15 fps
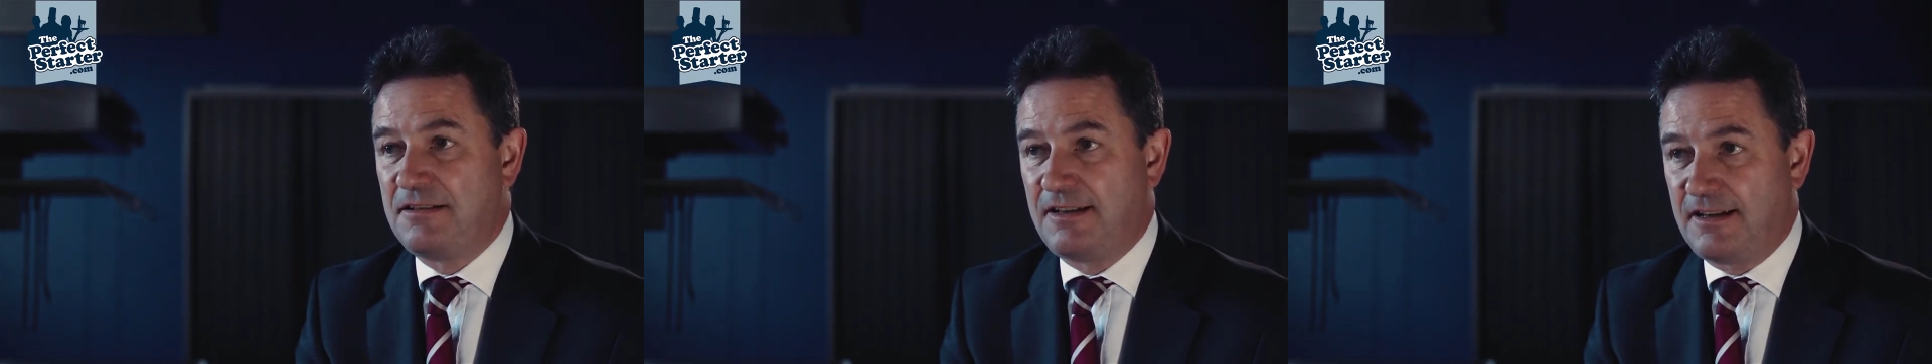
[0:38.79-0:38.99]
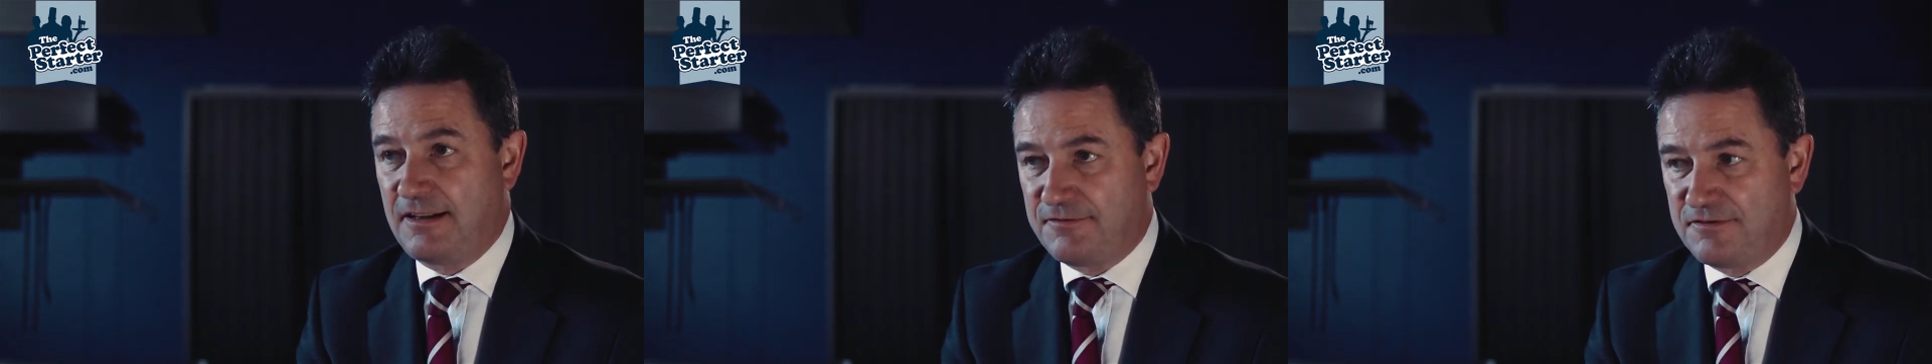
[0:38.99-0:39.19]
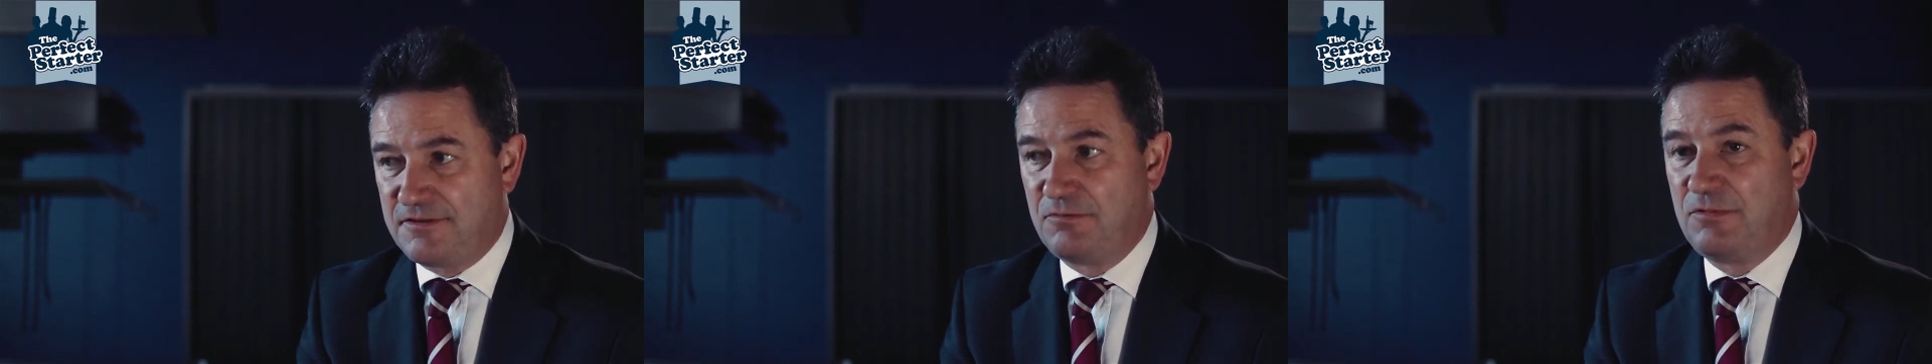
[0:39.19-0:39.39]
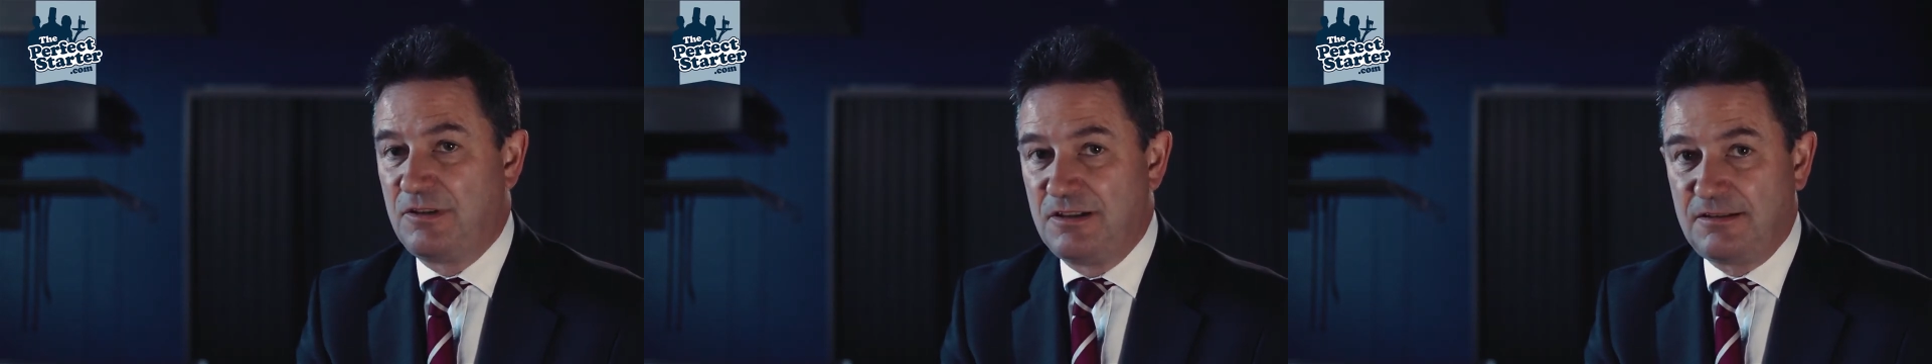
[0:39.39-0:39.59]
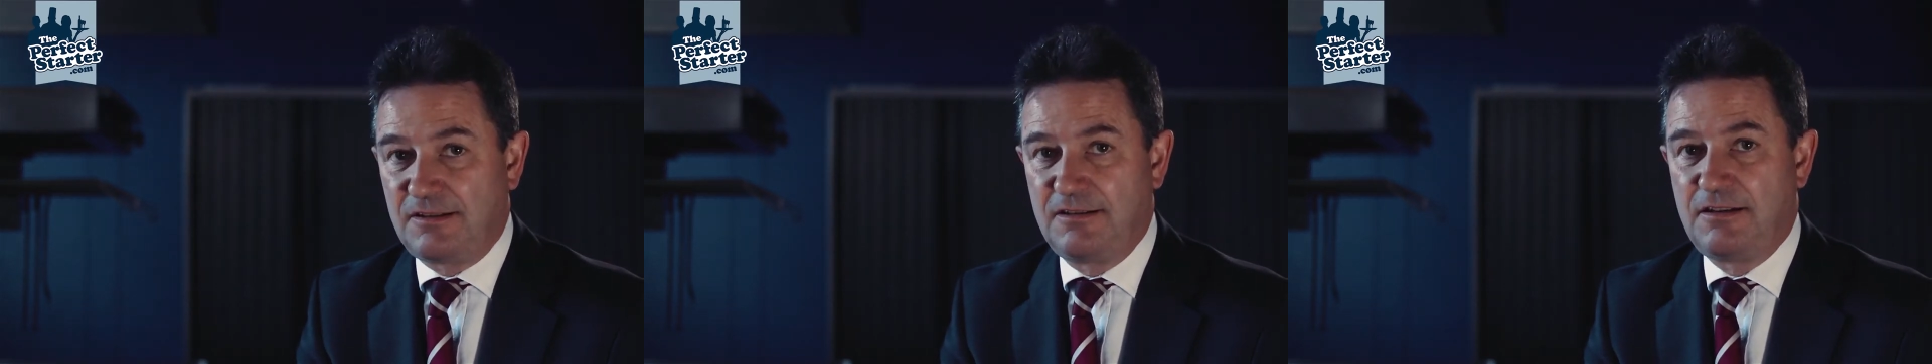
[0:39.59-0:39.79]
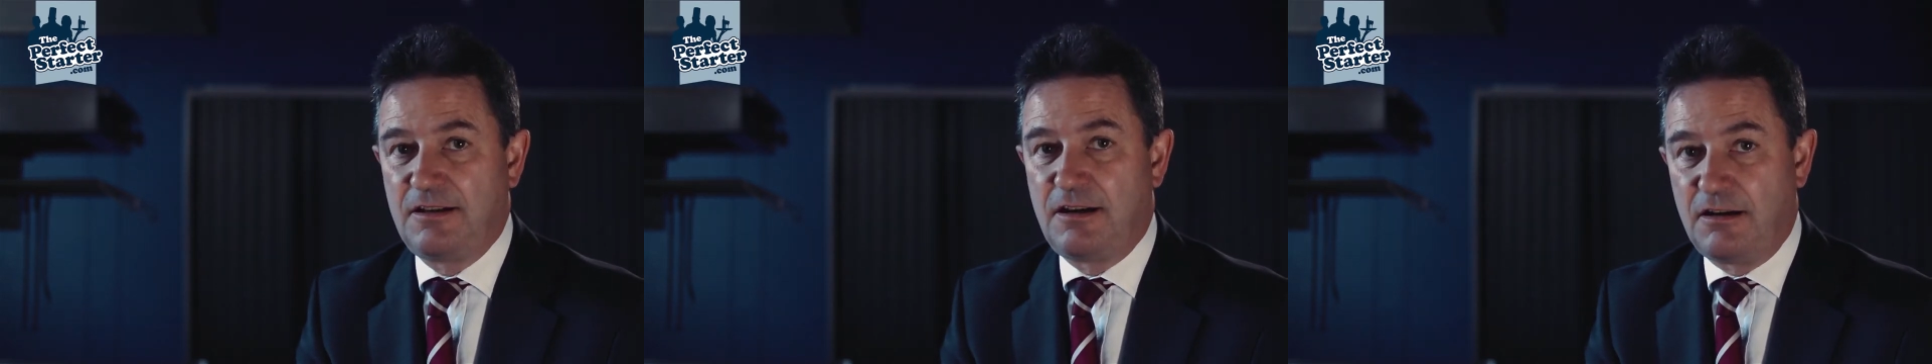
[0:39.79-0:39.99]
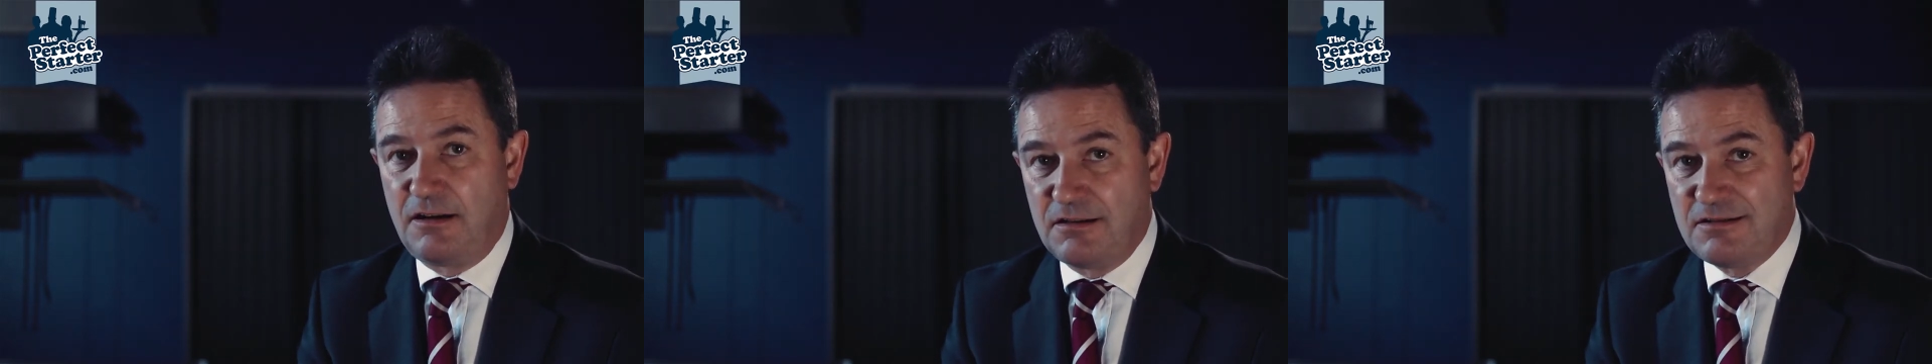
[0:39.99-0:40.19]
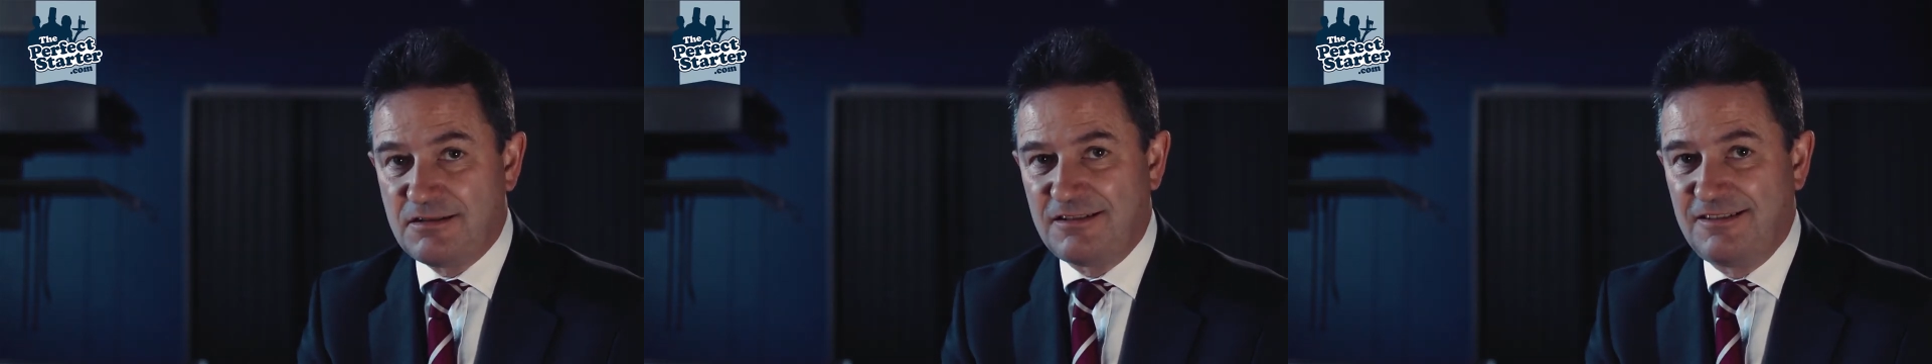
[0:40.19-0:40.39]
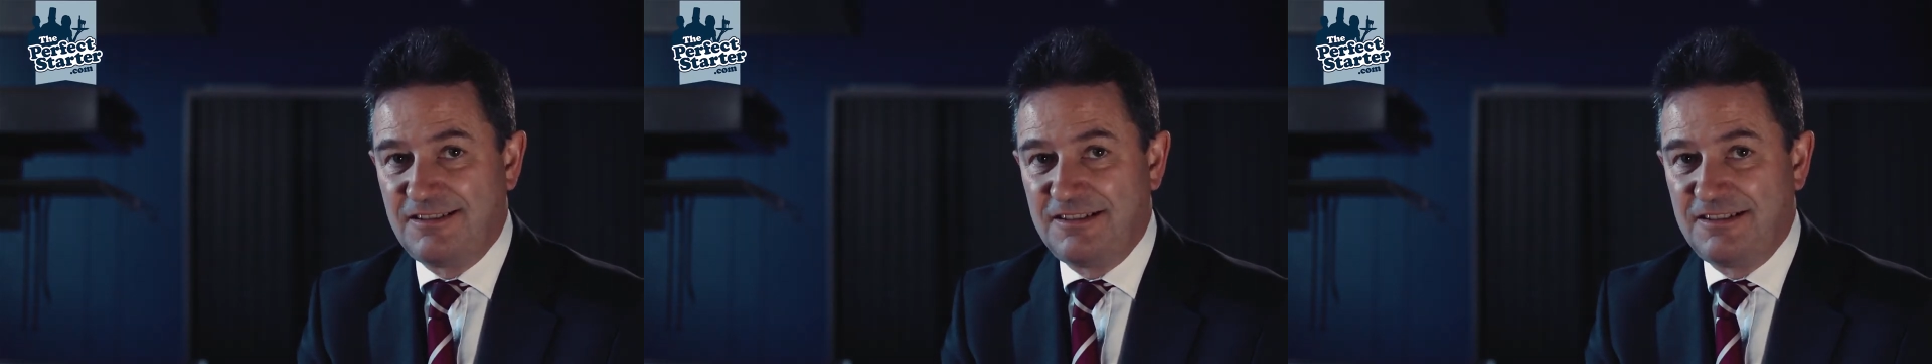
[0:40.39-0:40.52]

to have to work hard.